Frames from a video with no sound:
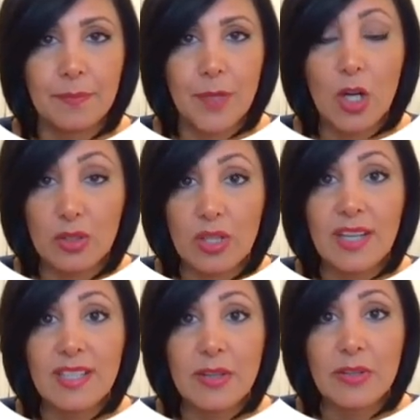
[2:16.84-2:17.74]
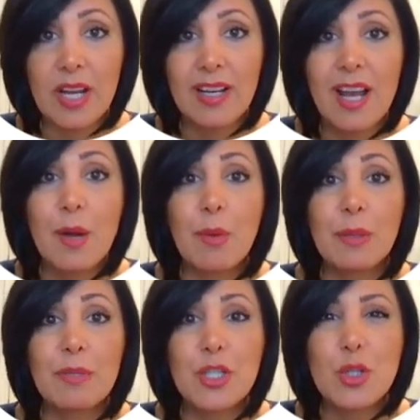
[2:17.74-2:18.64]
Our criteria
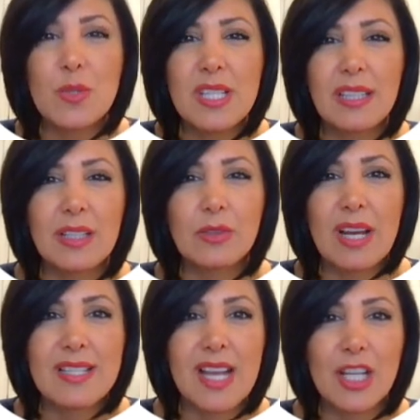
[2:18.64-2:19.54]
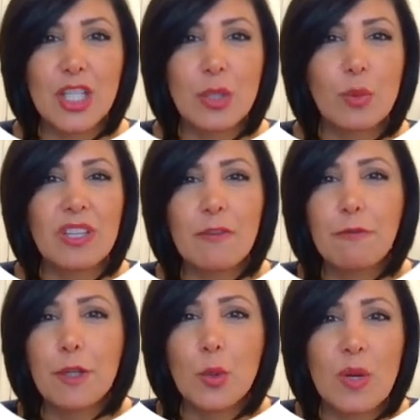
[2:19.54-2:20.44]
might be choosing the transaction with the
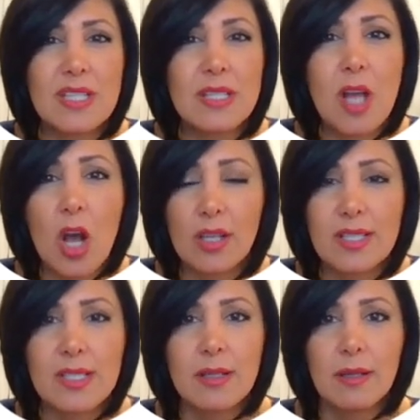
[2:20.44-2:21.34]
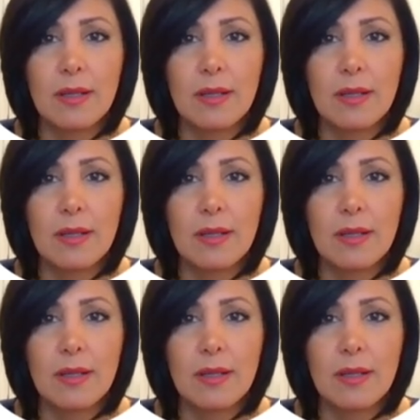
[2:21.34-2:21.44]
fewest locks,